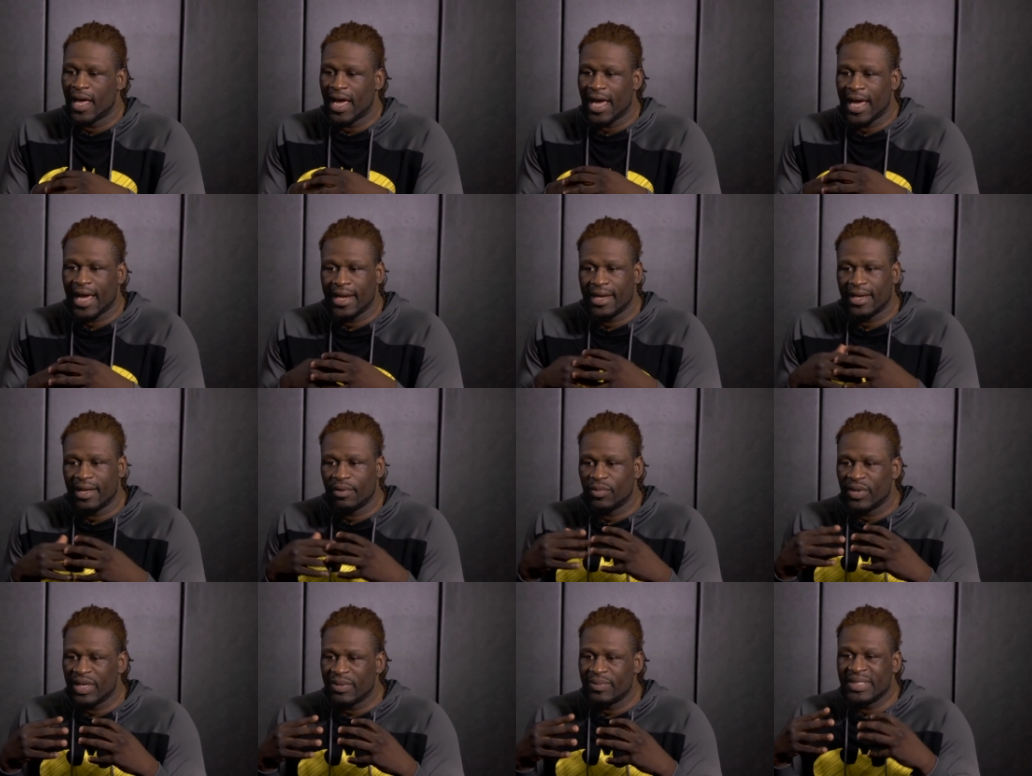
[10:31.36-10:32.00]
and
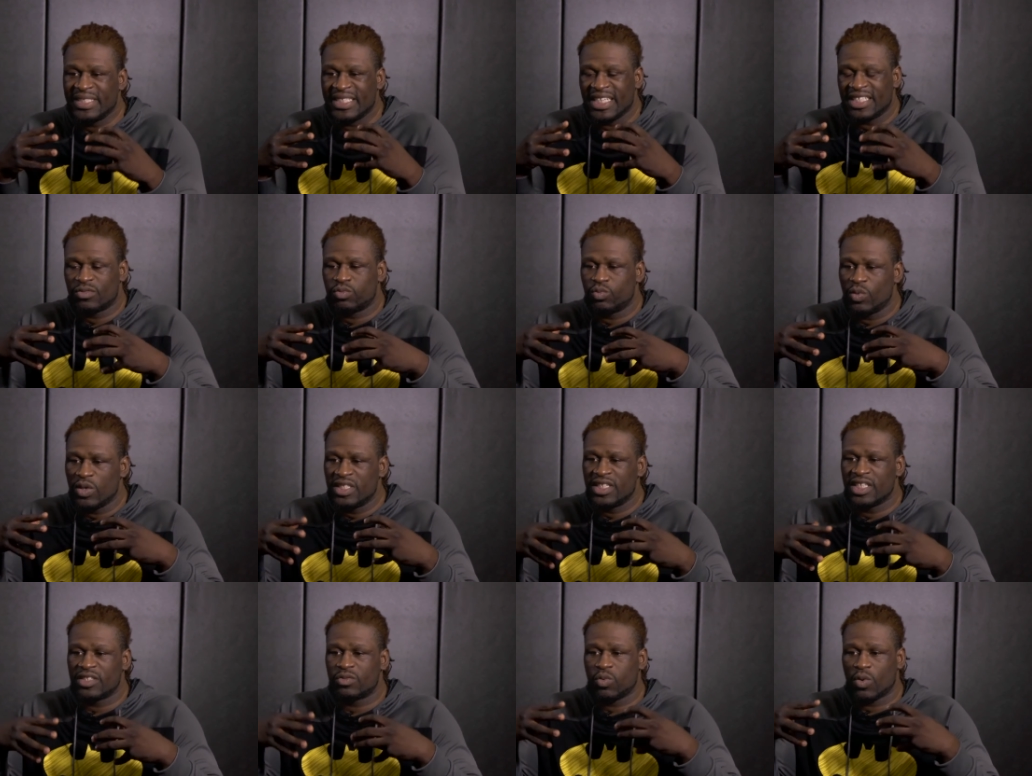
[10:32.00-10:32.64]
we just
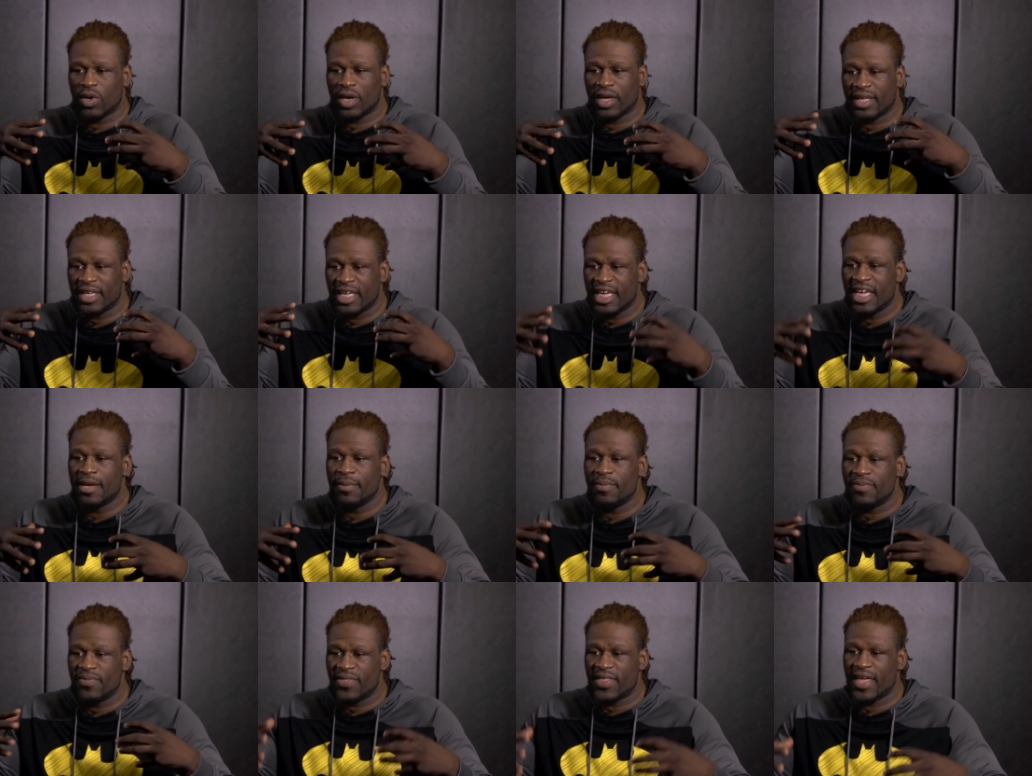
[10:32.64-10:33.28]
want to
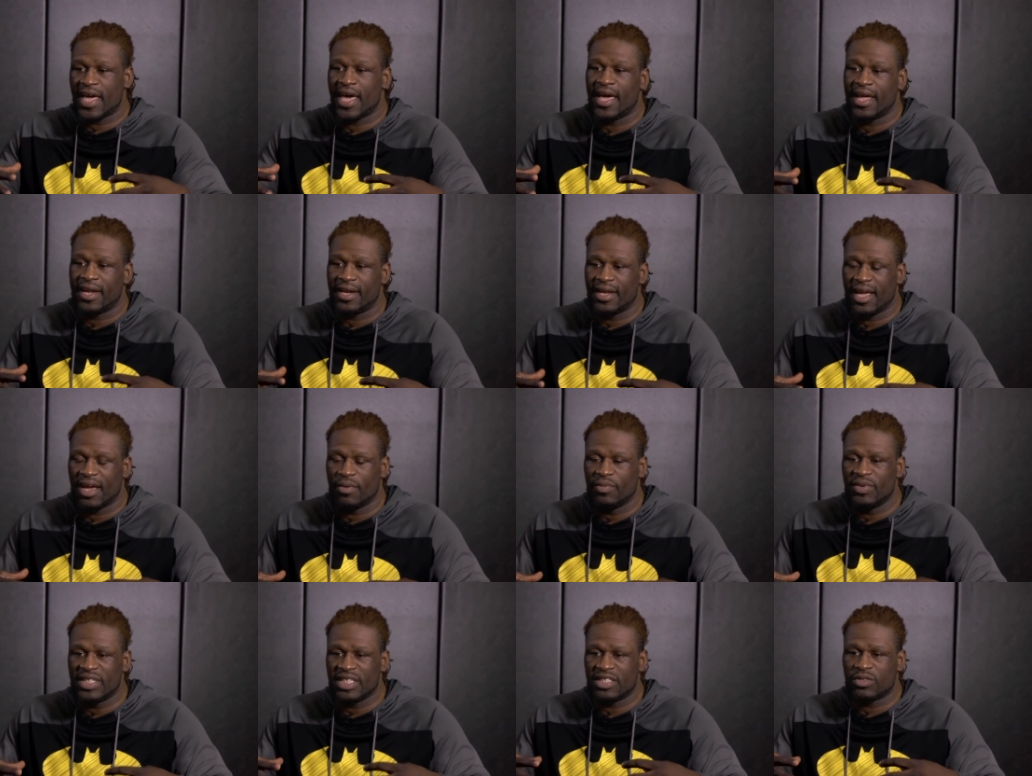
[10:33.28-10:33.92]
keep that.
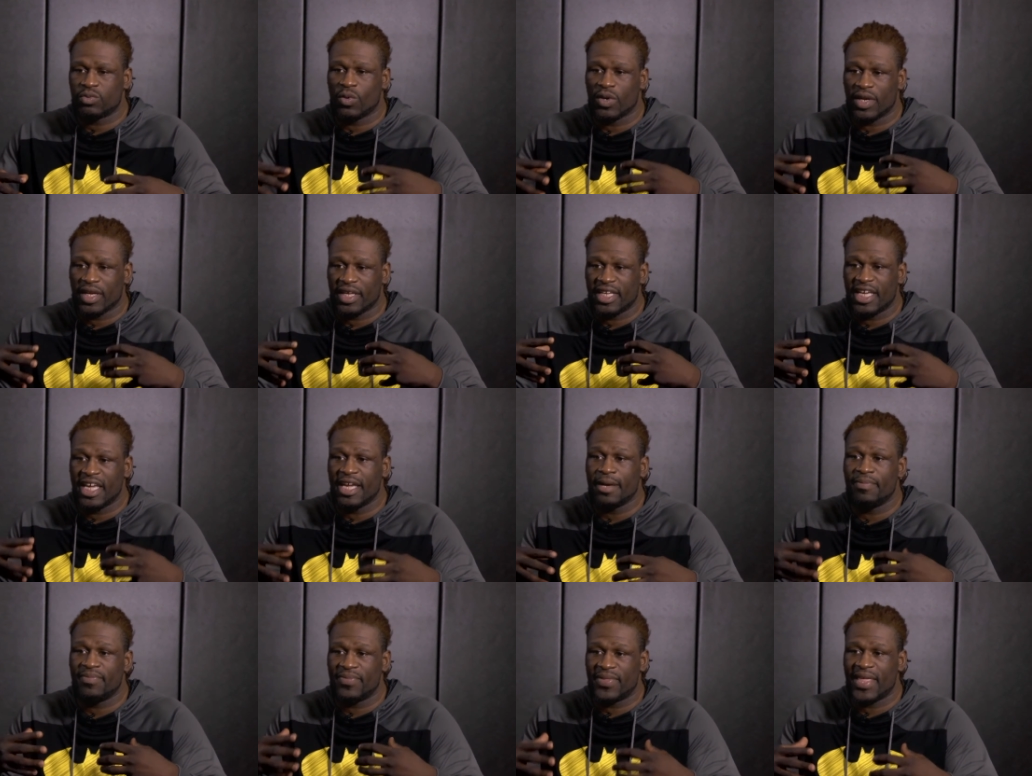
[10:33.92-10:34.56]
We just want to
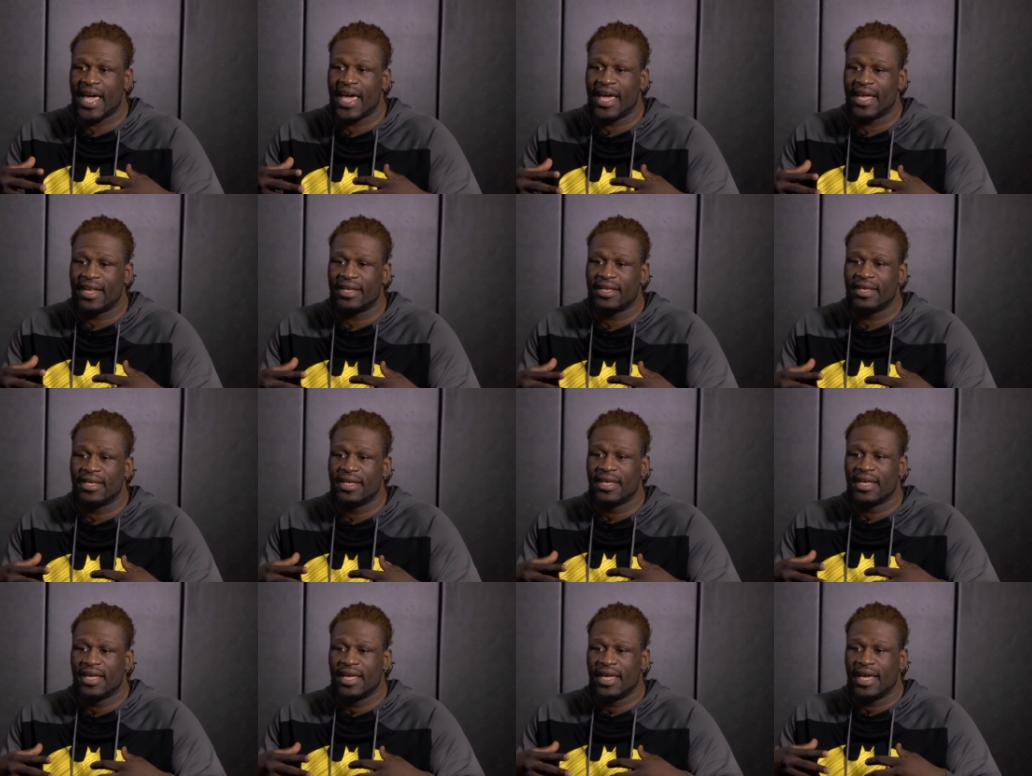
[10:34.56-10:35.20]
keep that
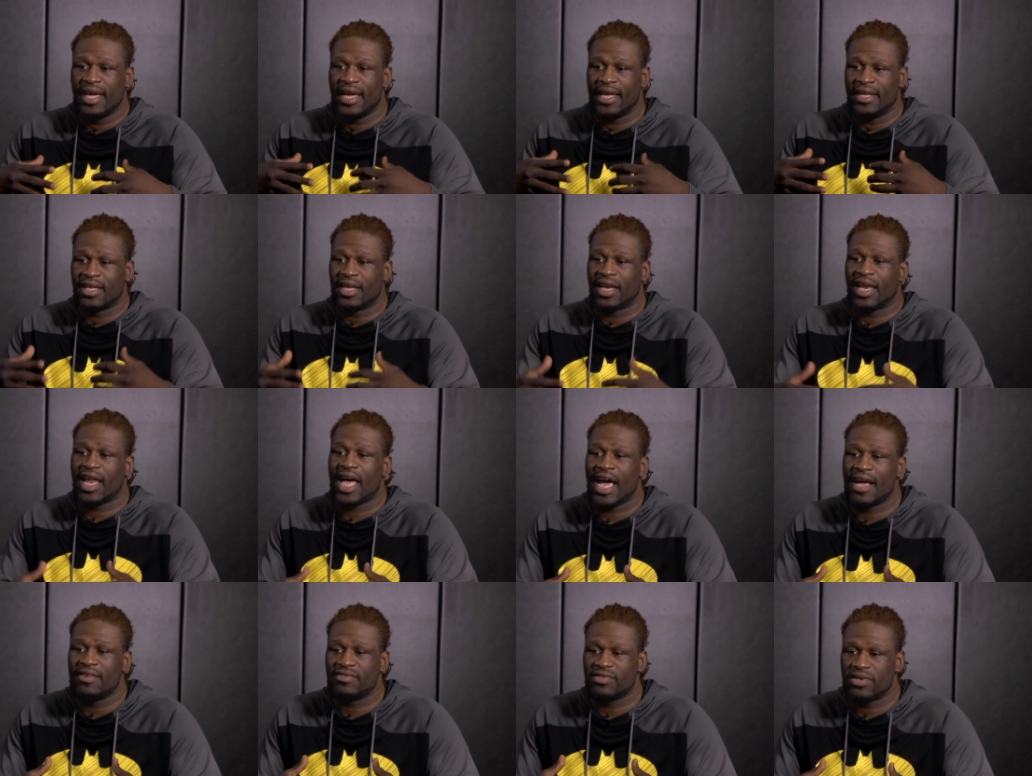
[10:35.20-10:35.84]
in the
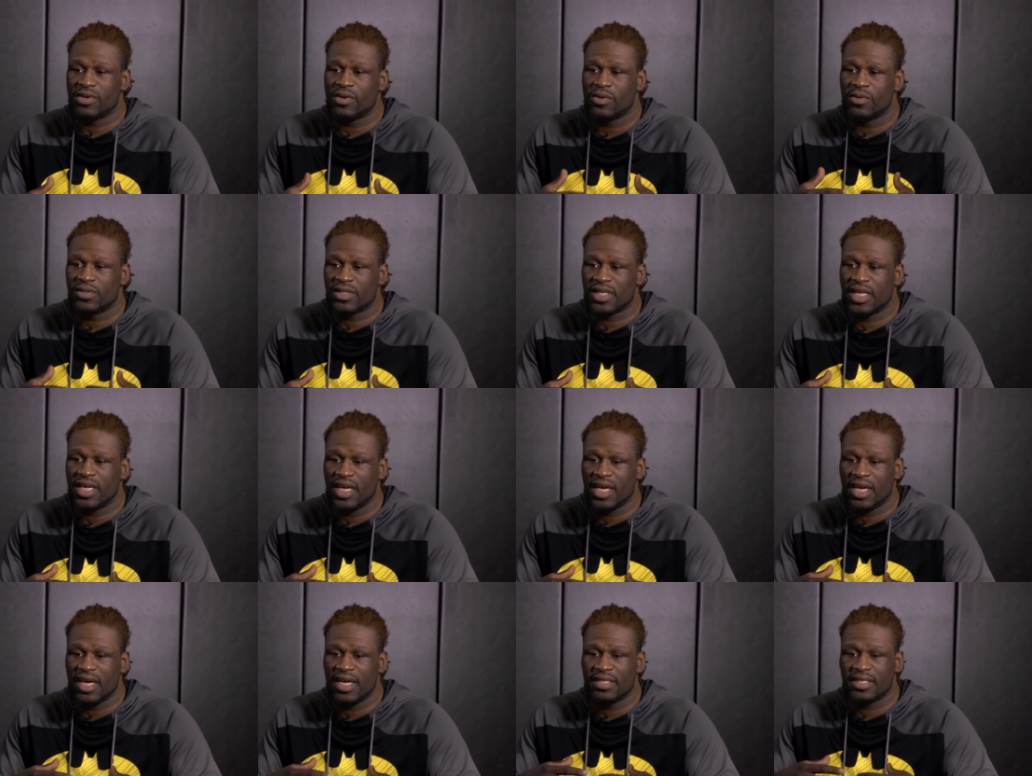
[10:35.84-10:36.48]
lives of those
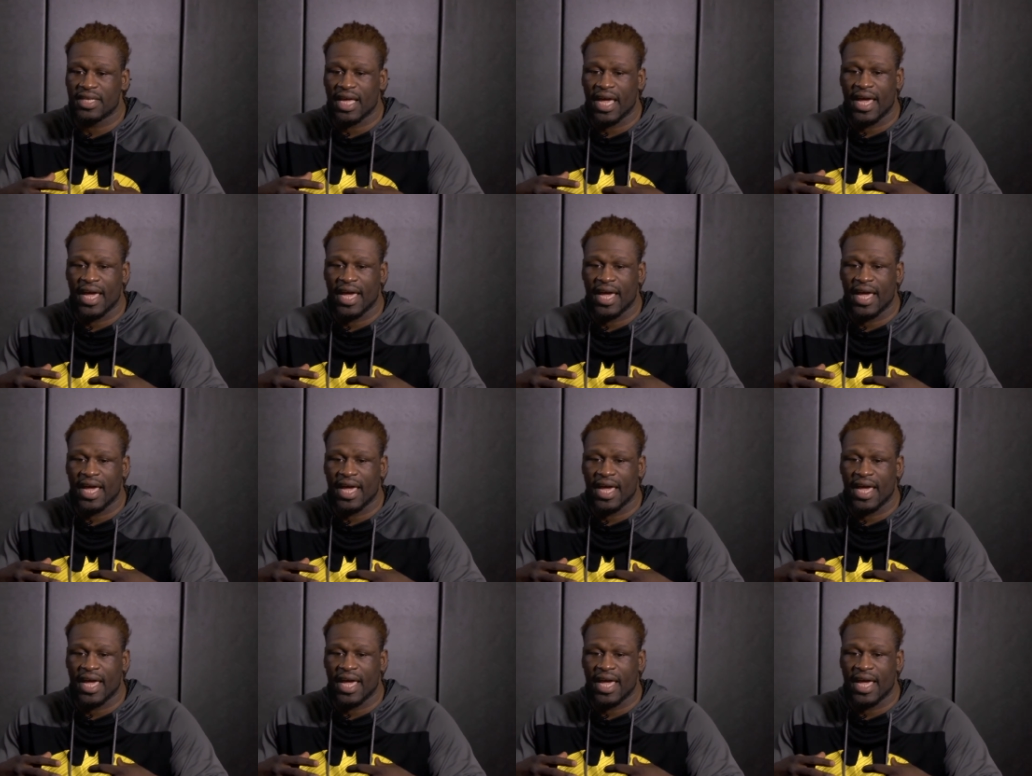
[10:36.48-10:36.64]
kids.